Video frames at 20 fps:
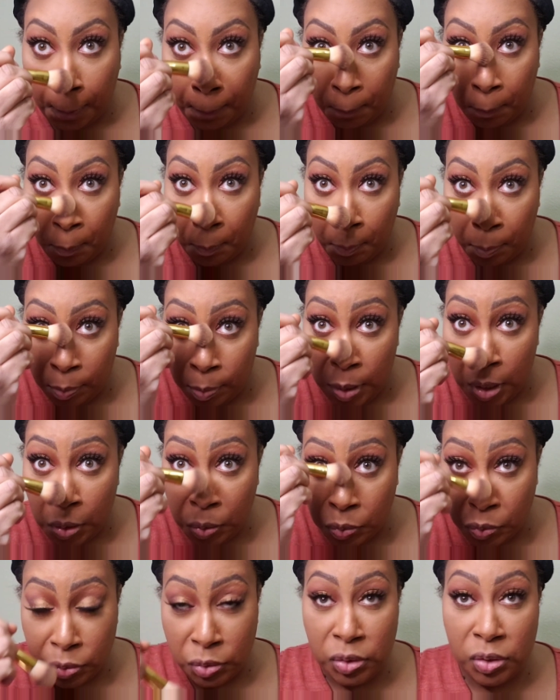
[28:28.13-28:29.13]

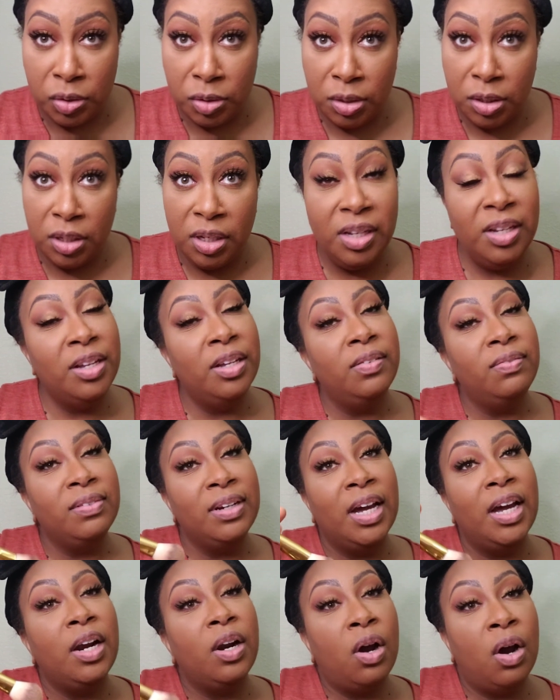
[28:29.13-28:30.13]
most, if
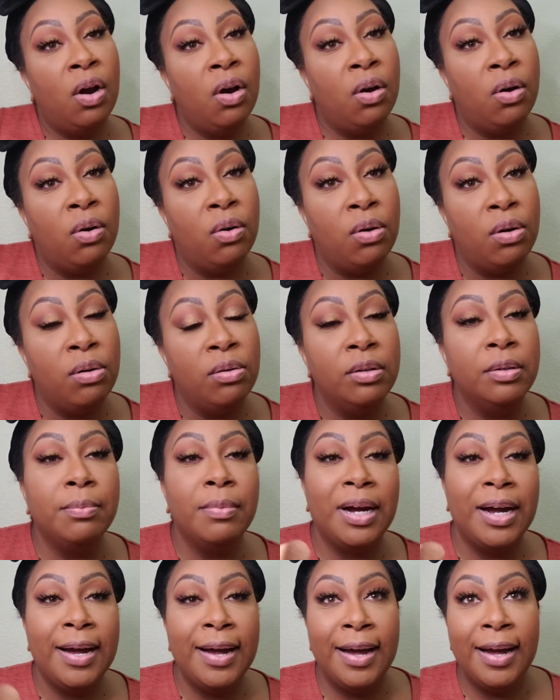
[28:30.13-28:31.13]
not all,
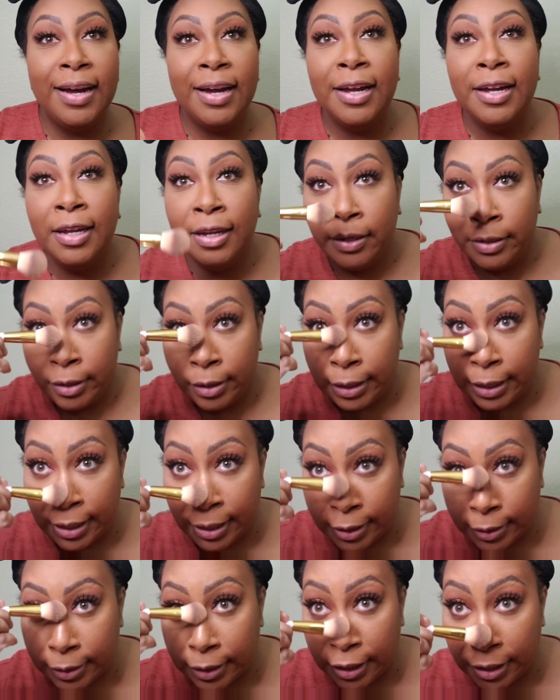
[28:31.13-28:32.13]
my high-end
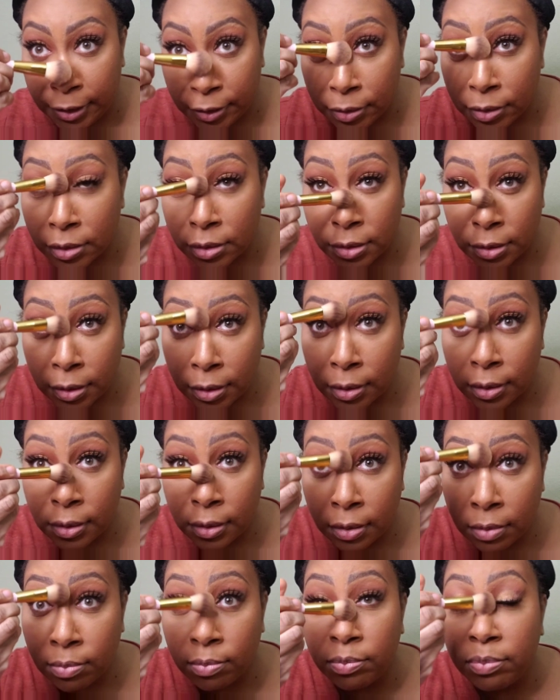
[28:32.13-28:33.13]
highlighters.
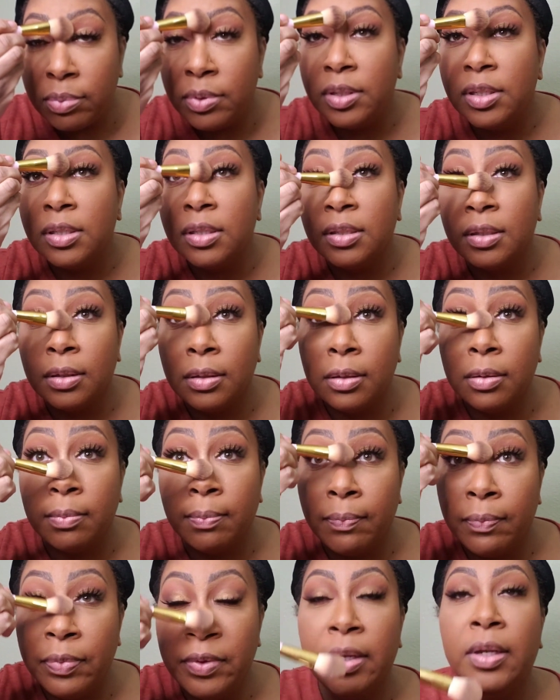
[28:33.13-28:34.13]
Put
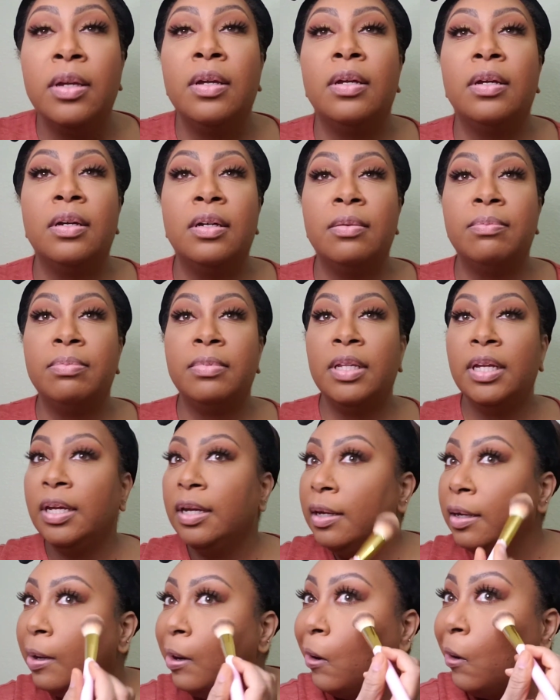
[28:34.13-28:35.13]
some up
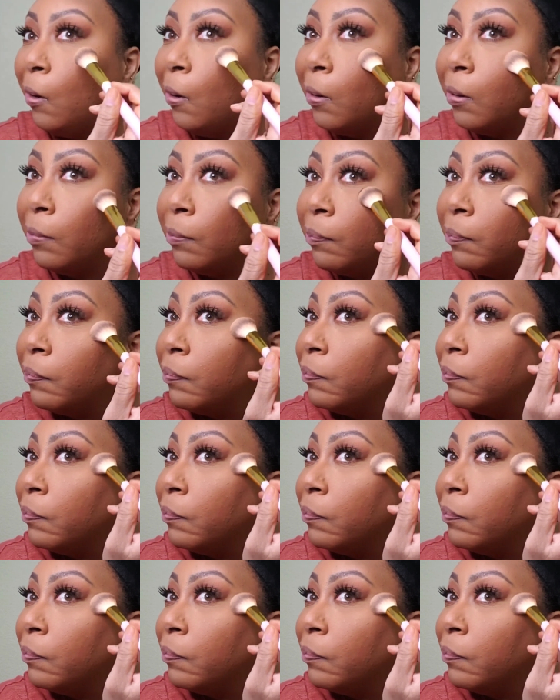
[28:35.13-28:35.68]
there